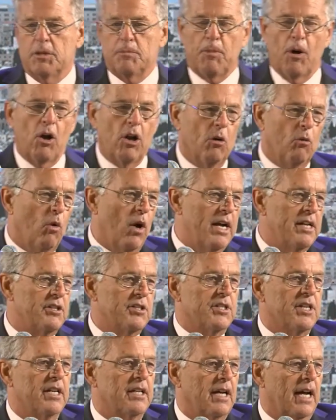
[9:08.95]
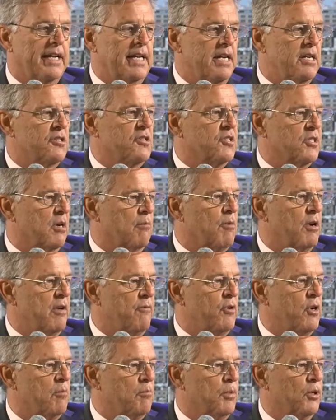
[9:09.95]
Paula White said, I need a summary
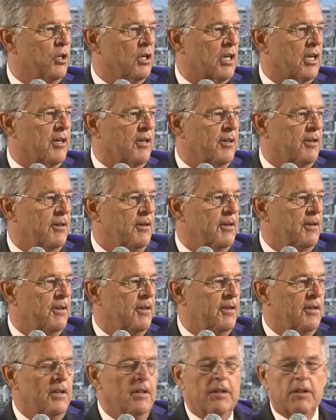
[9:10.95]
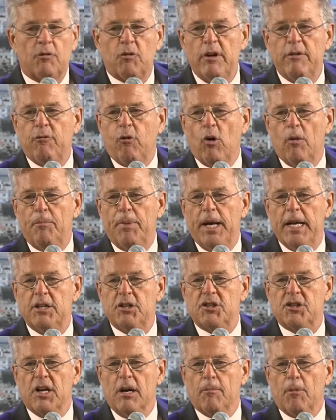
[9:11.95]
of your book, 3-4
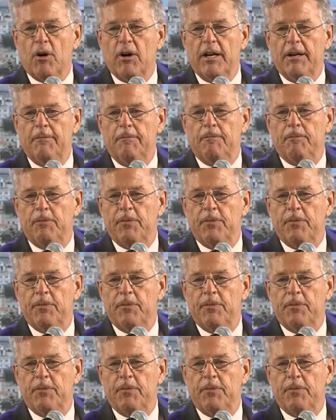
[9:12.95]
page summary.